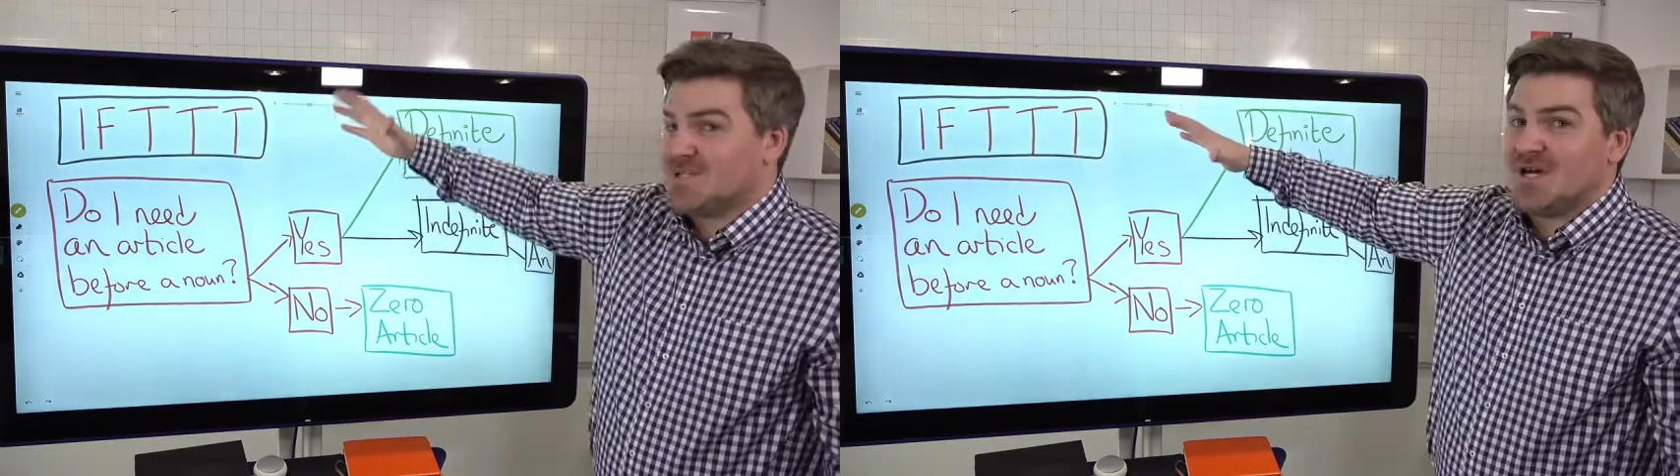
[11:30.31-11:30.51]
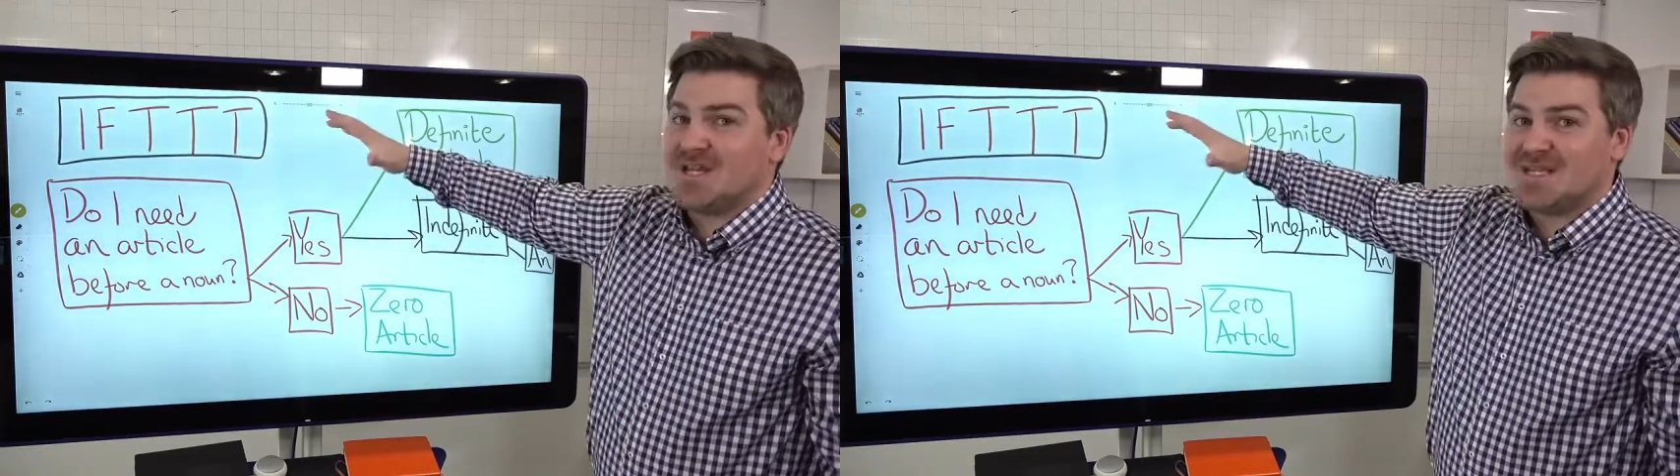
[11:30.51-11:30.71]

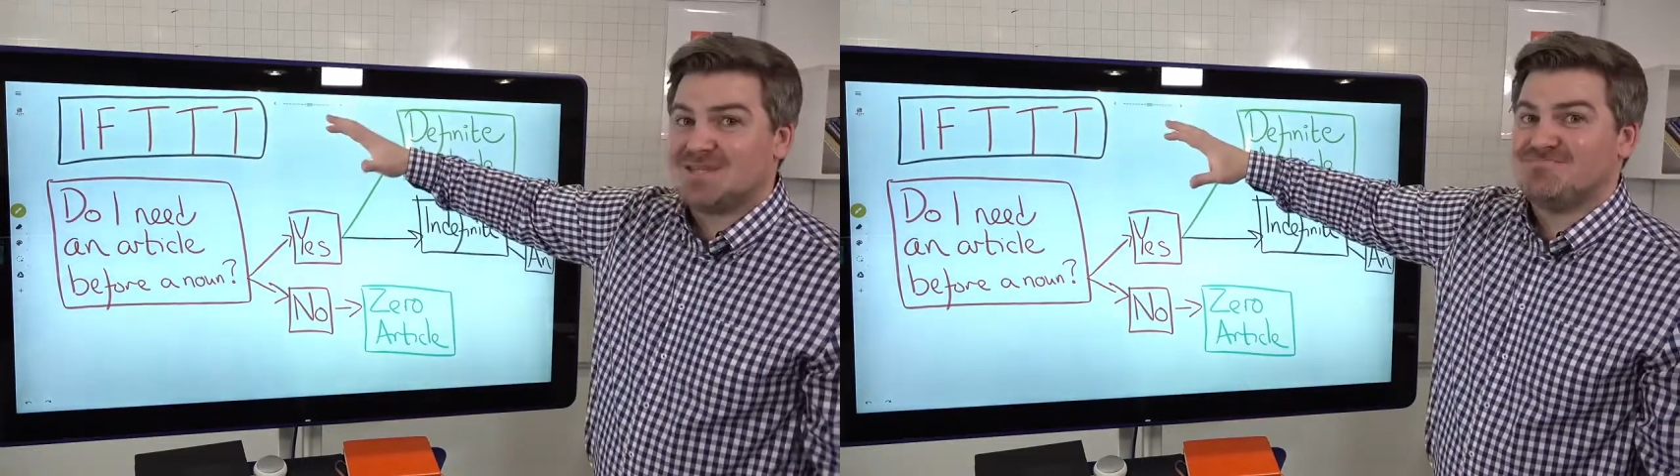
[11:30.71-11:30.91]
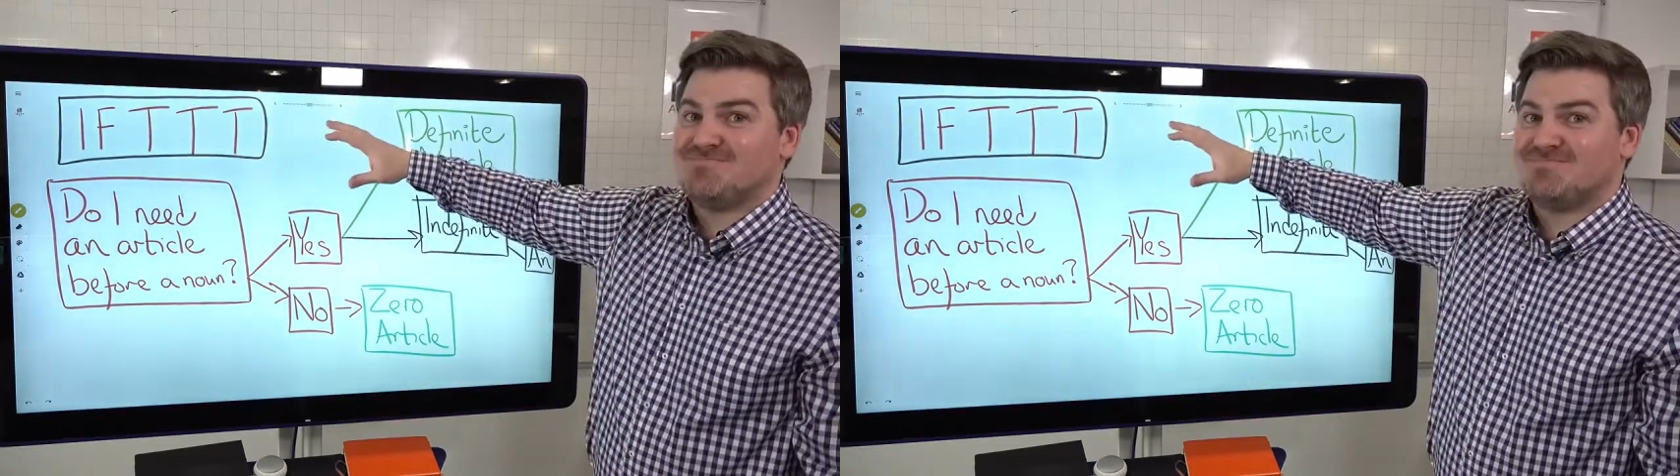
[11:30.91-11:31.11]
not
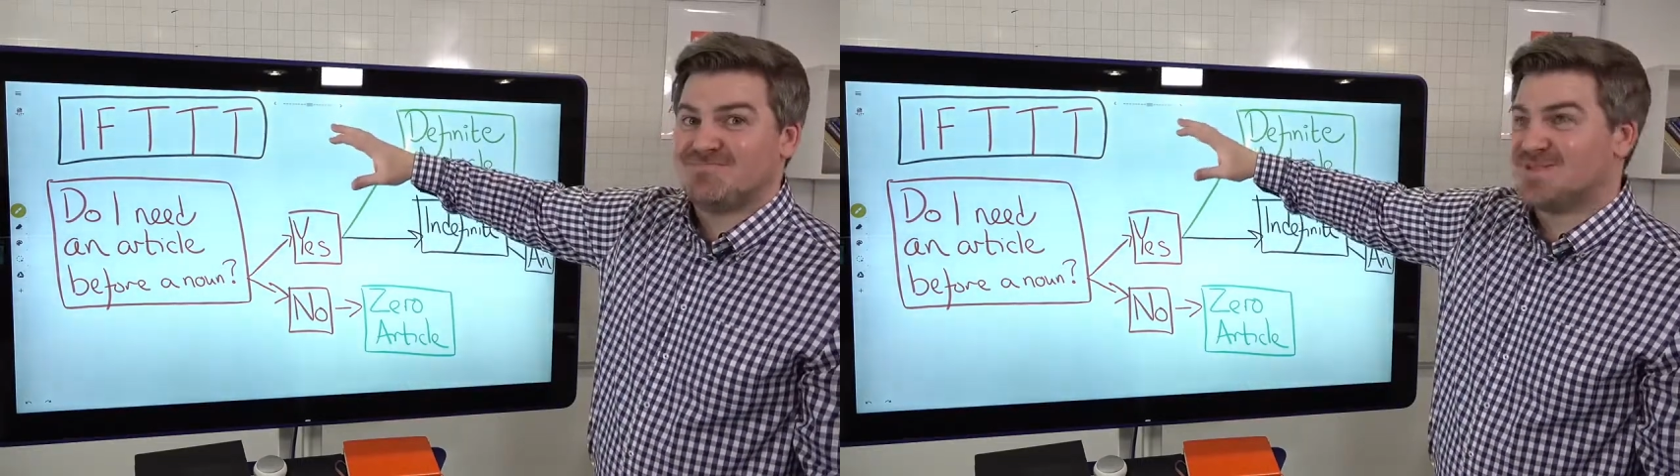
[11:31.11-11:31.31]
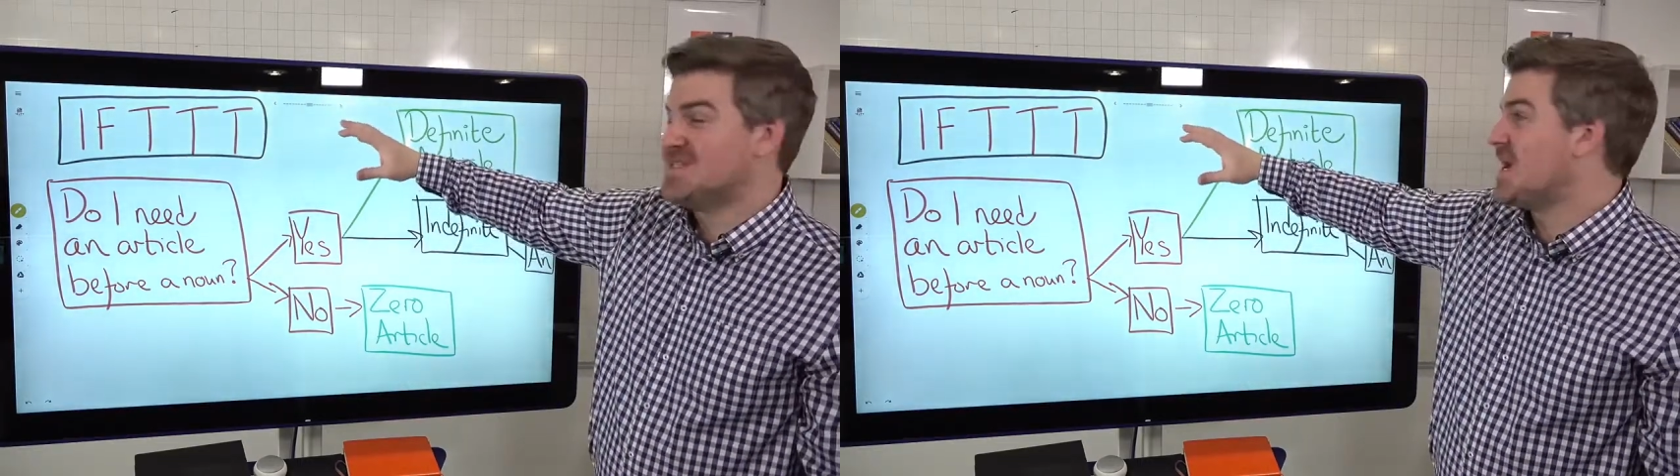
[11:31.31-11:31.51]

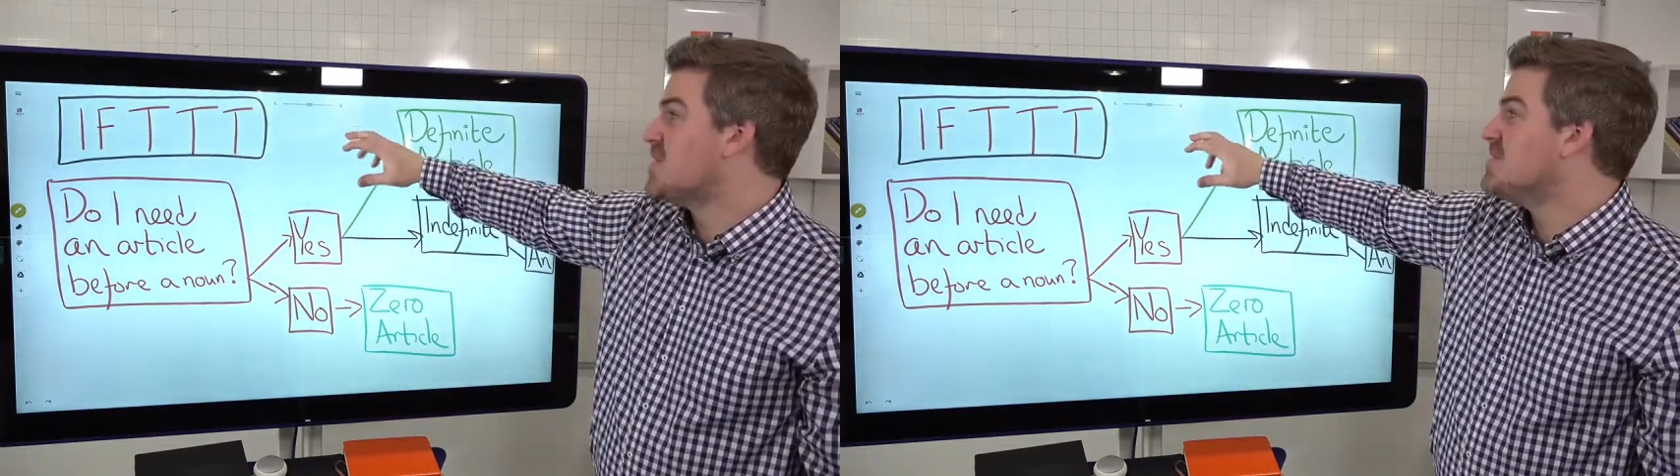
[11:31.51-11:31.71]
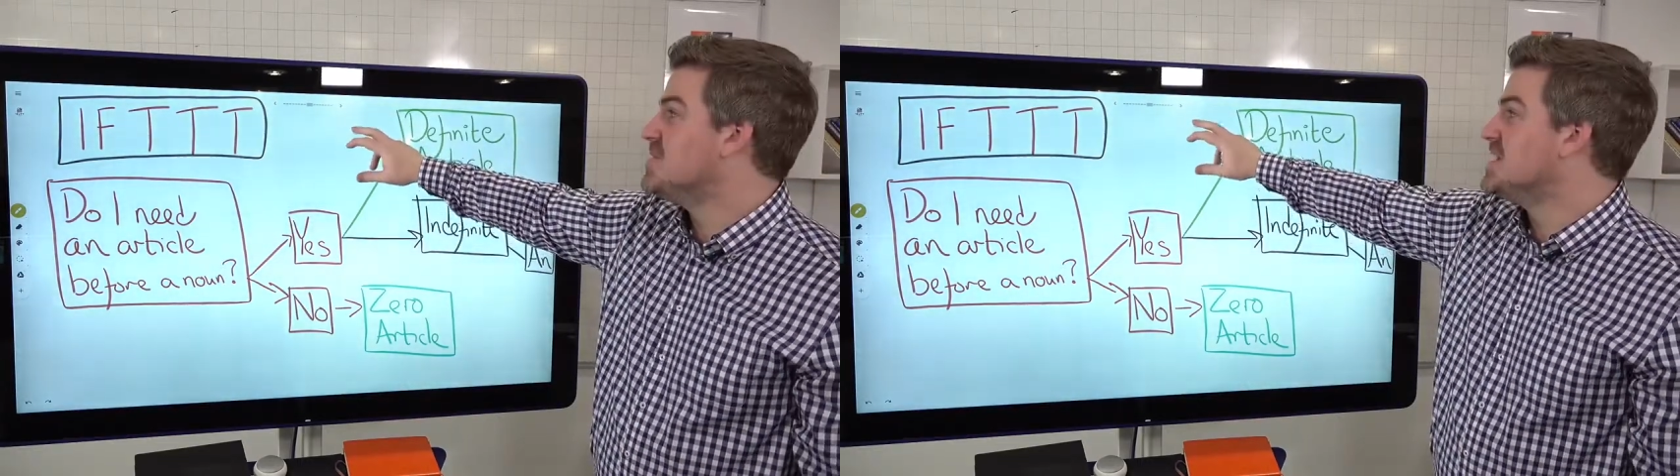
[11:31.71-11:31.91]

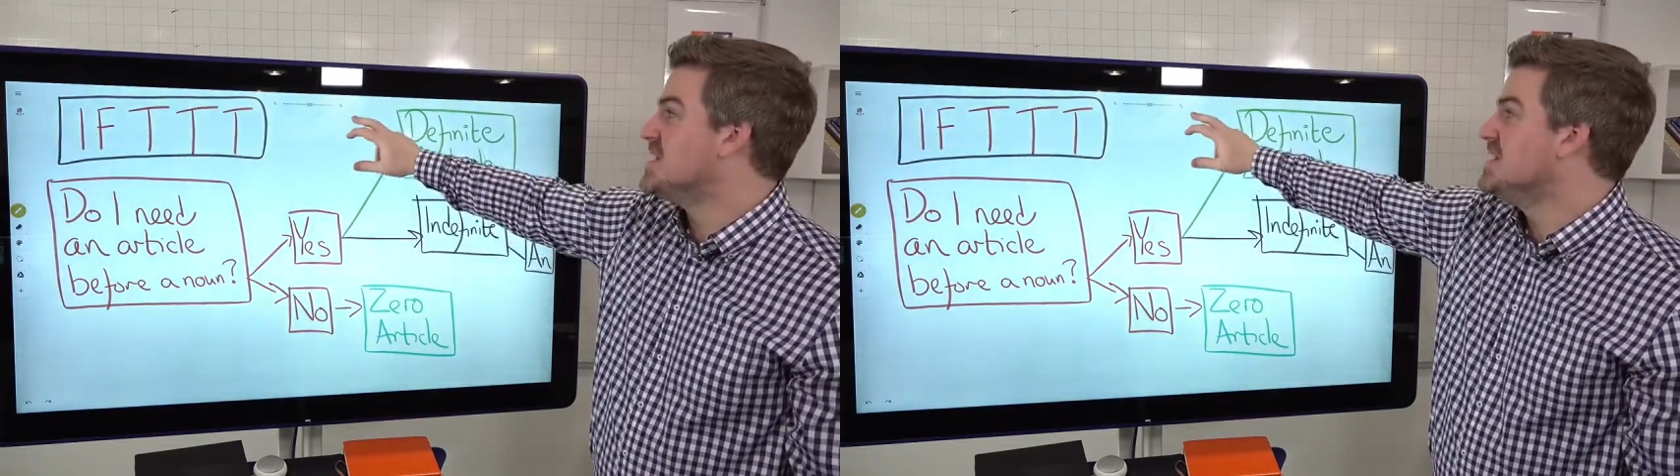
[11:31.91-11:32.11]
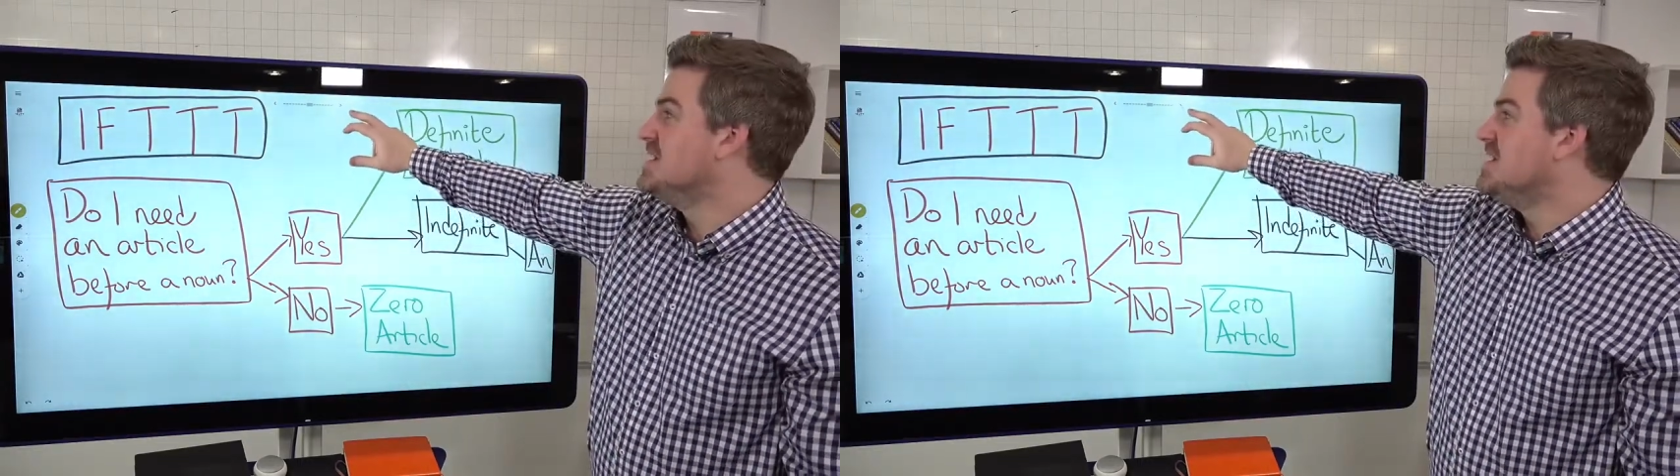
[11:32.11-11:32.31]
terribly